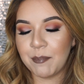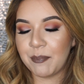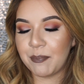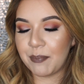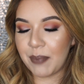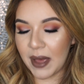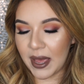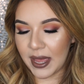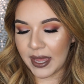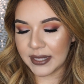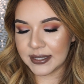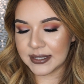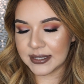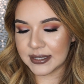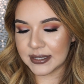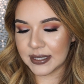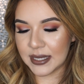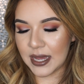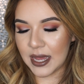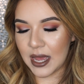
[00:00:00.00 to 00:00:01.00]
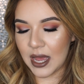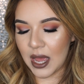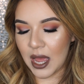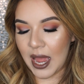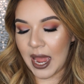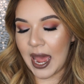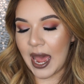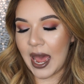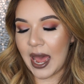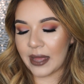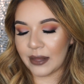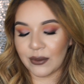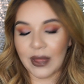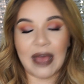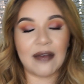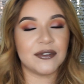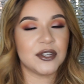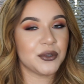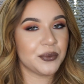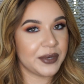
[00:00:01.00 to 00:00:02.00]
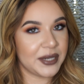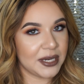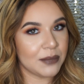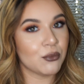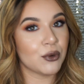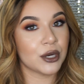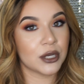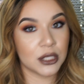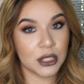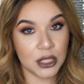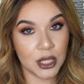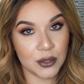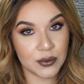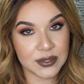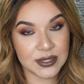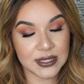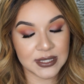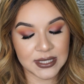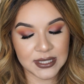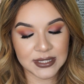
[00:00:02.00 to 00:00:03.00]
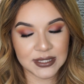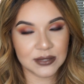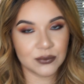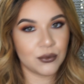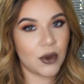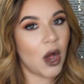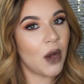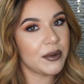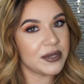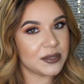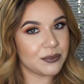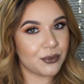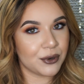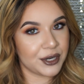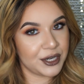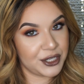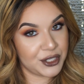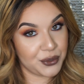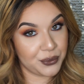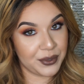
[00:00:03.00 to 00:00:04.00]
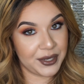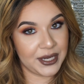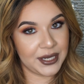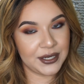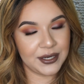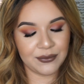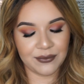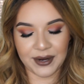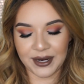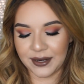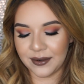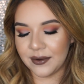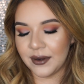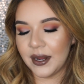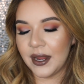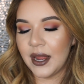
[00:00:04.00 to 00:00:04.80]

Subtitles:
but after reading more closely, it's always important to read, right?